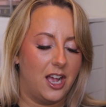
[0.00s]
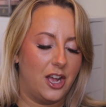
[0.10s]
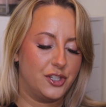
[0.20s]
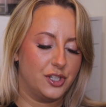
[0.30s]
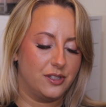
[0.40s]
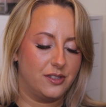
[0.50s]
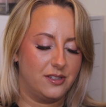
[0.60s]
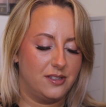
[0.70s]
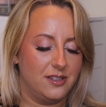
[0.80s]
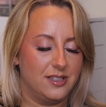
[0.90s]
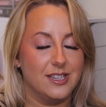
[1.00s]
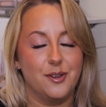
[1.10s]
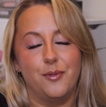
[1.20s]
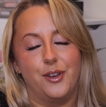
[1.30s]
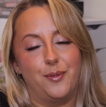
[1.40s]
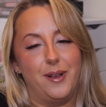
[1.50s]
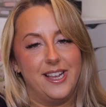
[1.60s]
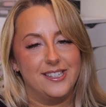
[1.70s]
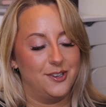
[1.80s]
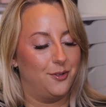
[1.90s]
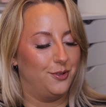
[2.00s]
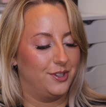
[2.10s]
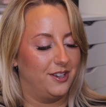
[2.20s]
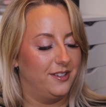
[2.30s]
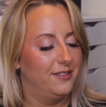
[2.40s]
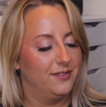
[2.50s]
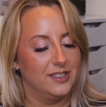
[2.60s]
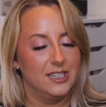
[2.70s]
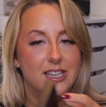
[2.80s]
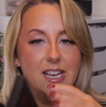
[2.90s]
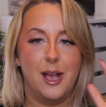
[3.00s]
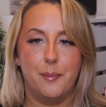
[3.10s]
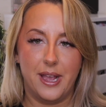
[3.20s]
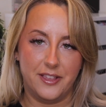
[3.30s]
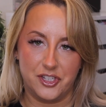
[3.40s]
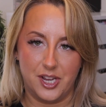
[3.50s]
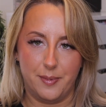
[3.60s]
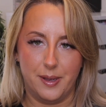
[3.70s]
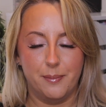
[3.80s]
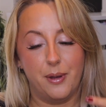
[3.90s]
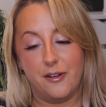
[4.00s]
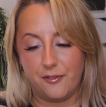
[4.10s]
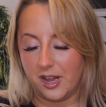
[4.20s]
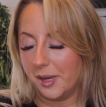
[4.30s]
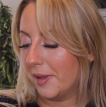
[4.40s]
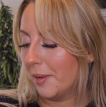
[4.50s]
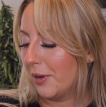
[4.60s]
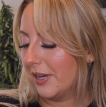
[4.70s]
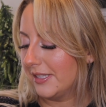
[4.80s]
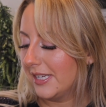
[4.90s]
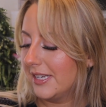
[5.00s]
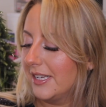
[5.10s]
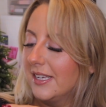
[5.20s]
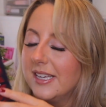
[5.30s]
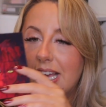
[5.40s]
I just didn't want to place an order and pay the shipping, but I finally bit the bullet and did it.